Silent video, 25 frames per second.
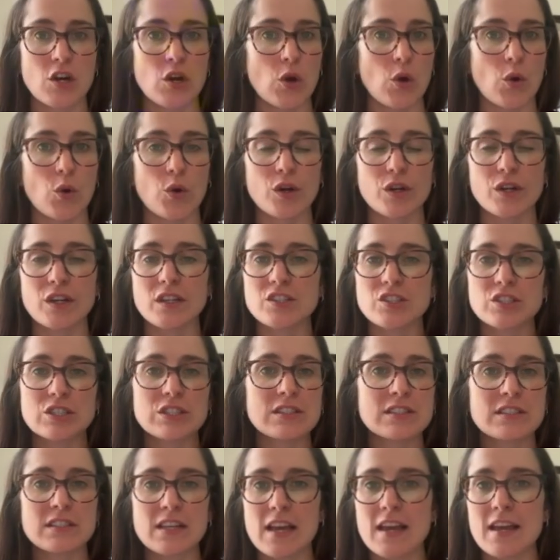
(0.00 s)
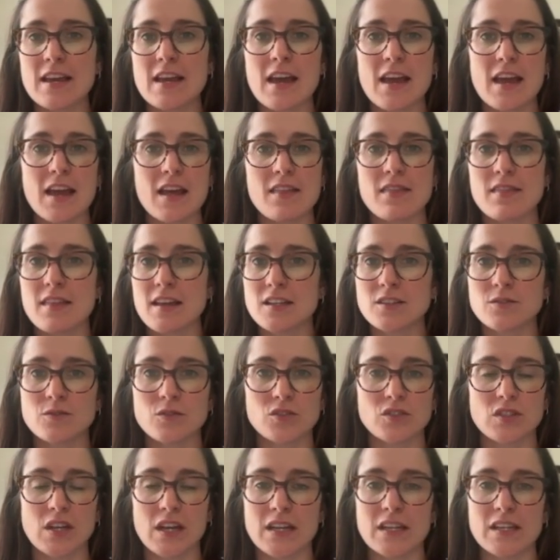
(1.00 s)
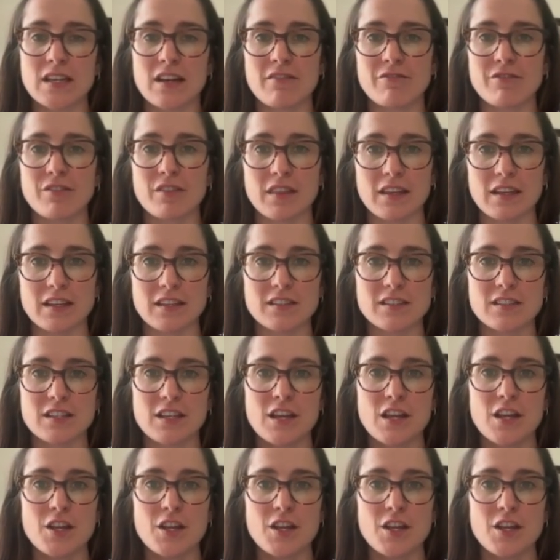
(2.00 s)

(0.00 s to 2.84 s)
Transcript: or just say, hey, thanks for signing up for this,